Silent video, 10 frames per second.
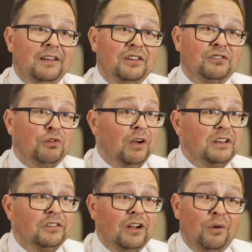It's great
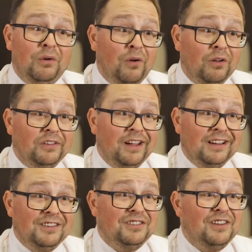to go on
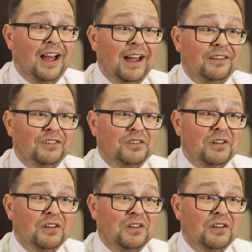holidays and